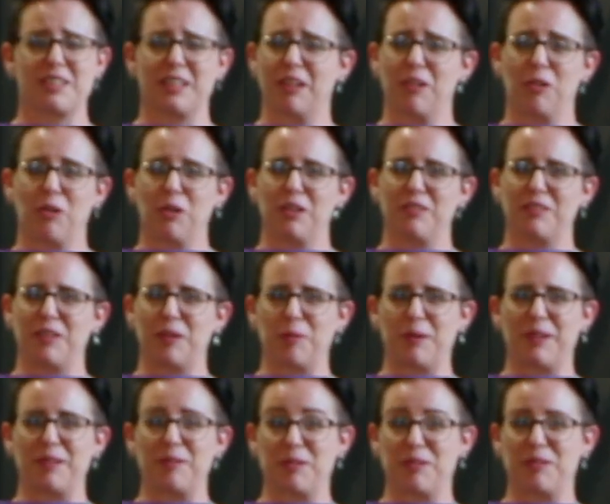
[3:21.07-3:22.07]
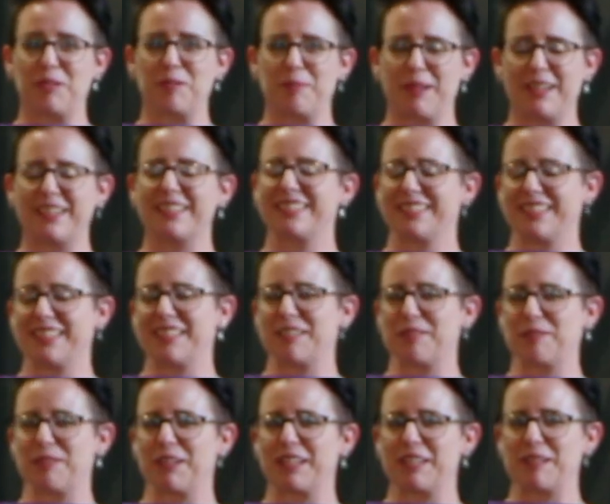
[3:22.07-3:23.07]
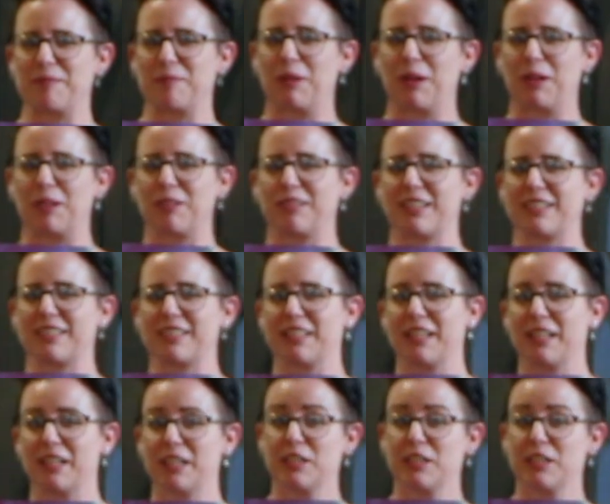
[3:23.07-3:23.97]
Like all of our work with Group 8, it's a work in progress.